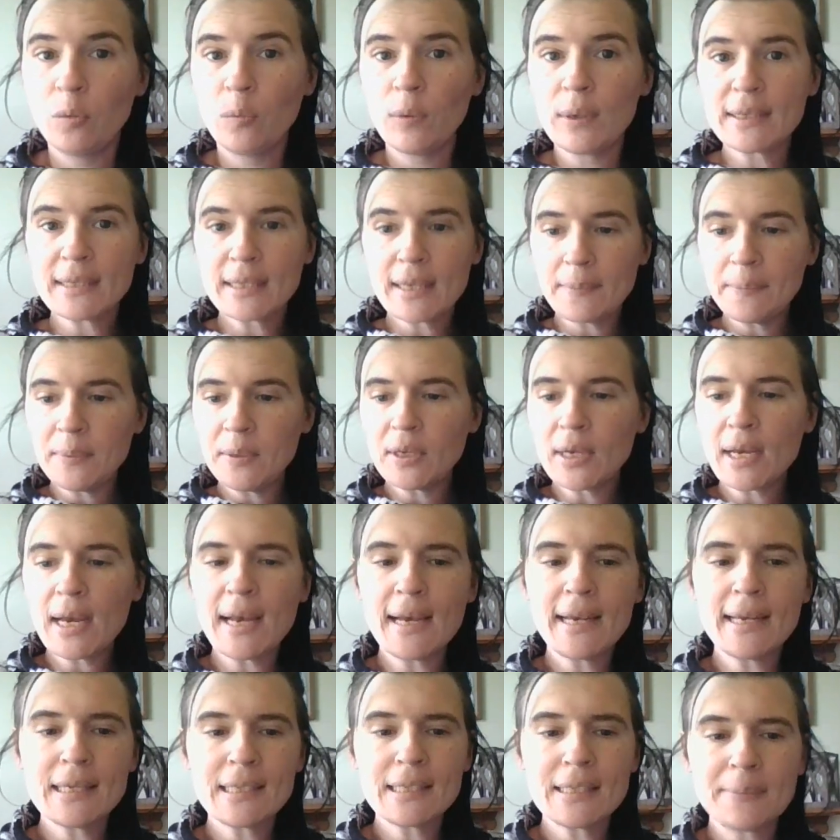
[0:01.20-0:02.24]
What's up, you
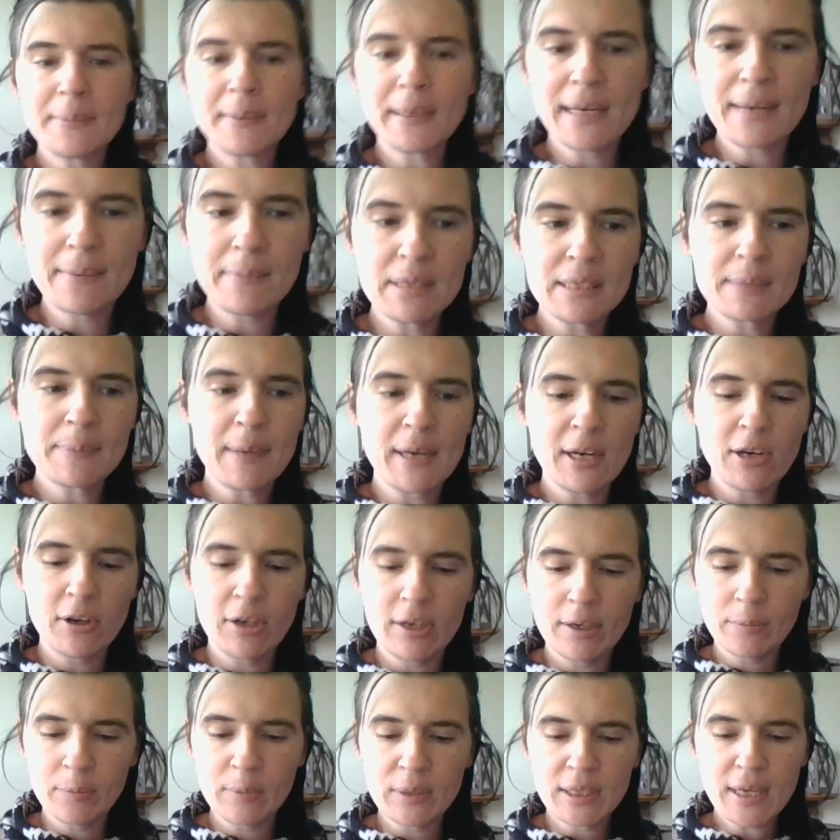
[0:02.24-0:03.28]
guys? My name is
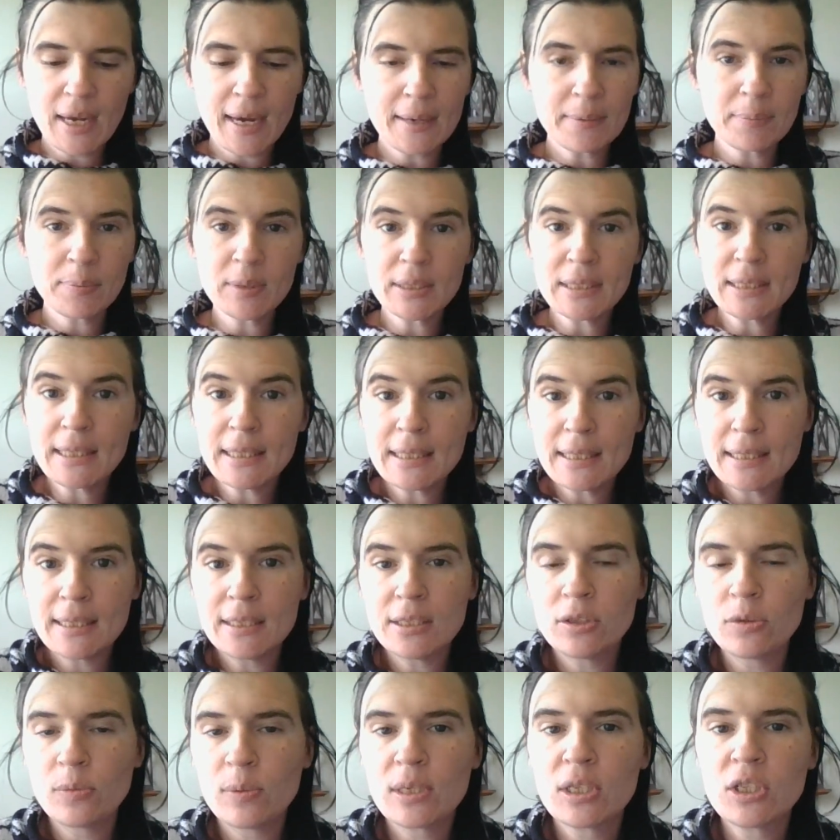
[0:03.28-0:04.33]
Miriam with High Priestess
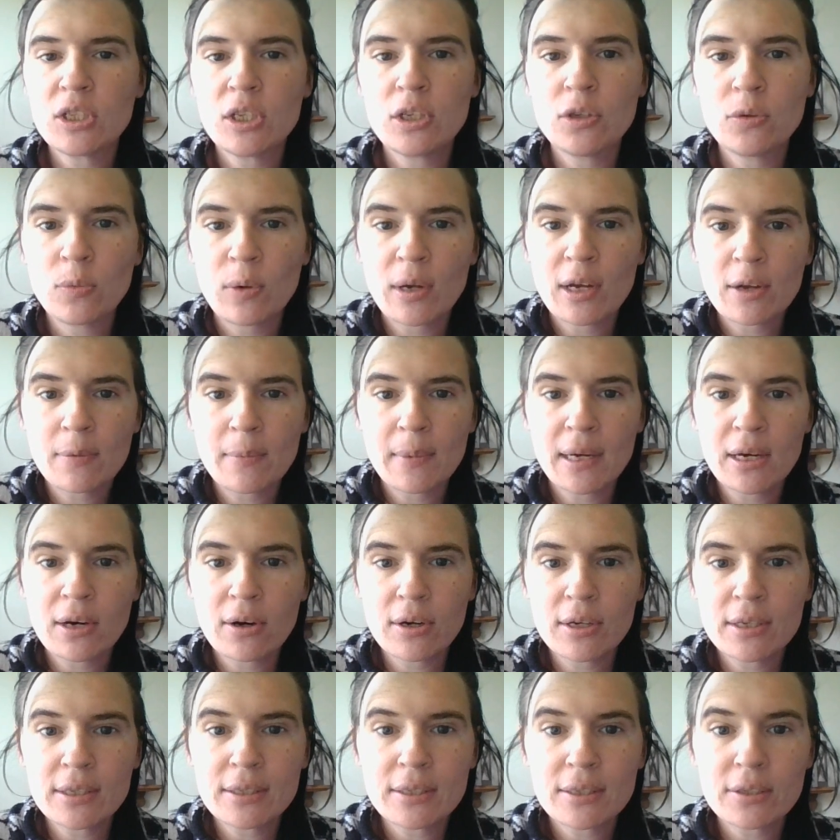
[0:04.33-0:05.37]
Intuition. Welcome, my
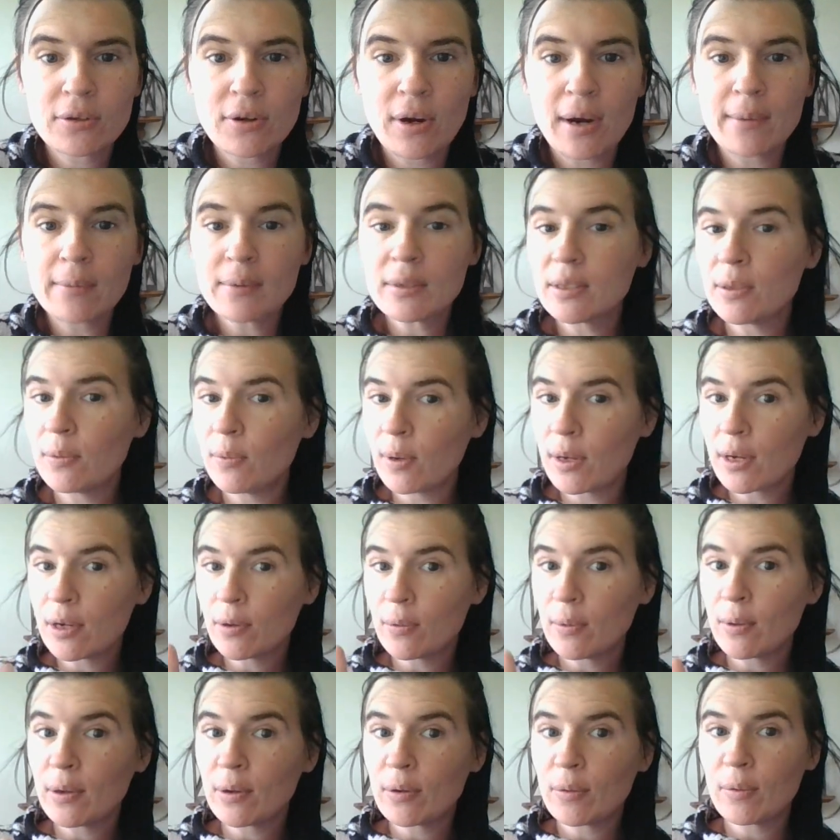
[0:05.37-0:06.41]
current subscribers, and
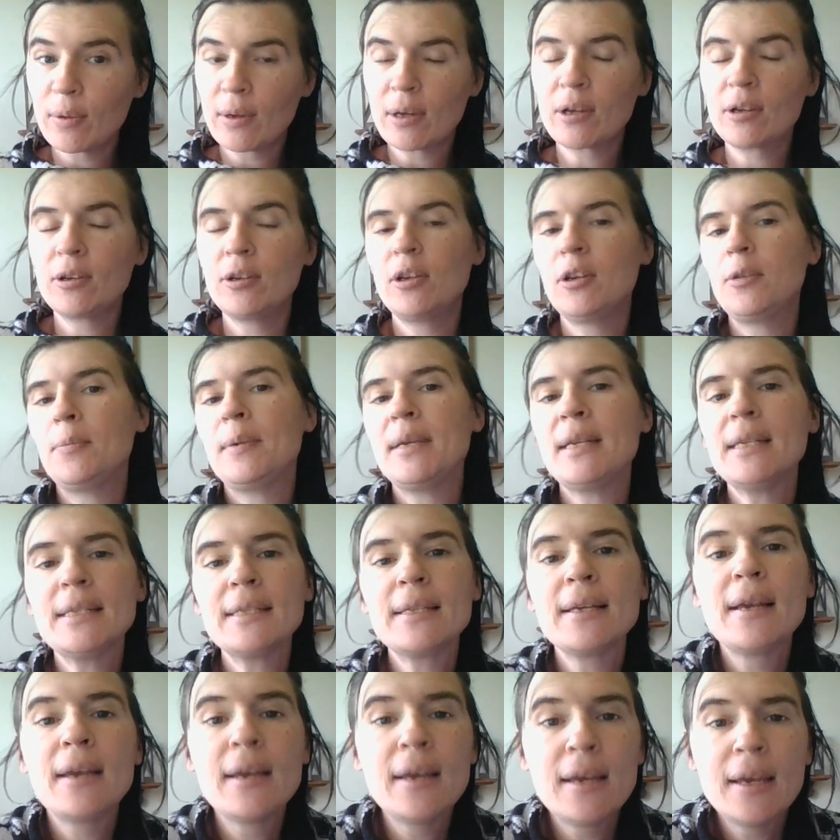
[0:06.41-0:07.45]
welcome, welcome, welcome,
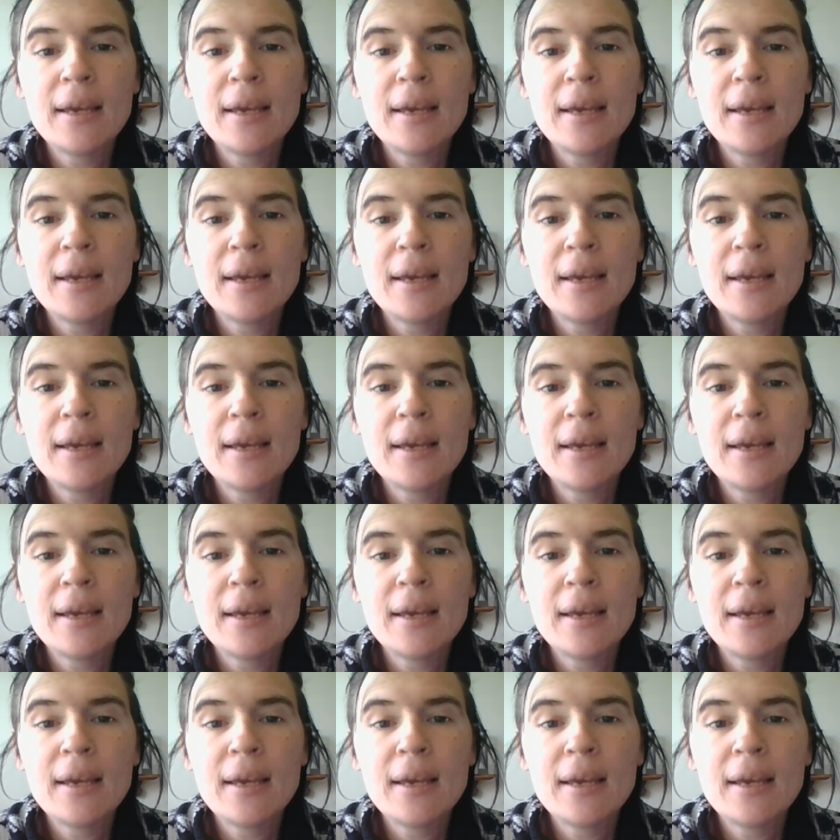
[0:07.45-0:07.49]
newbies.